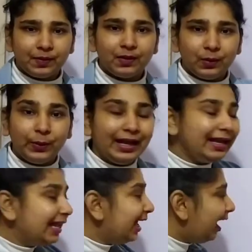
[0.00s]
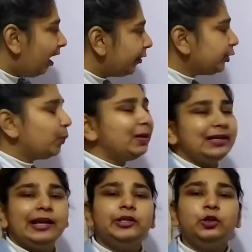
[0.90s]
Okay, how you
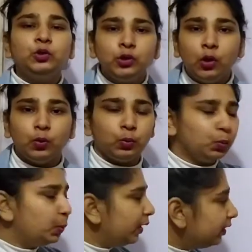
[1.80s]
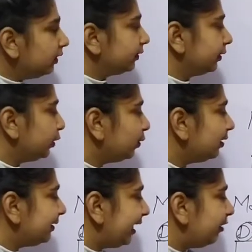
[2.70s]
will get to know where
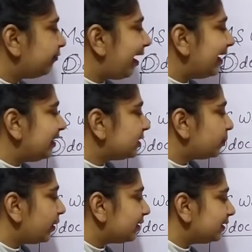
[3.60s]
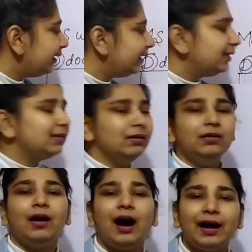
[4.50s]
your D file is present in the
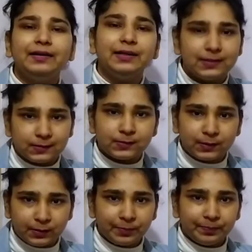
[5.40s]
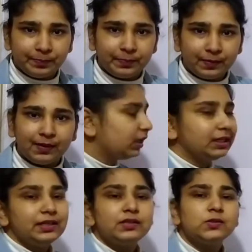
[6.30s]
hard disk?
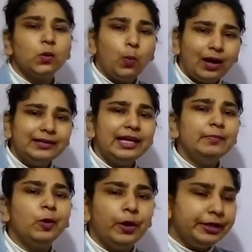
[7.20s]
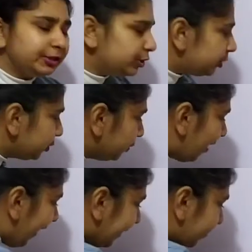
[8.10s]
So what I am going to do,
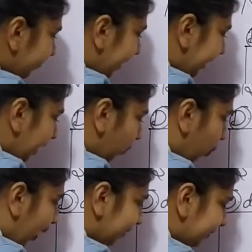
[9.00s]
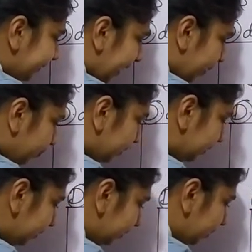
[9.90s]
I am making one
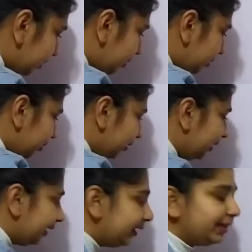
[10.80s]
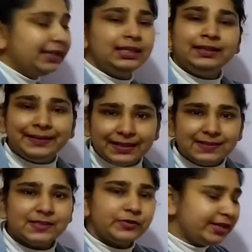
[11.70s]
table. In this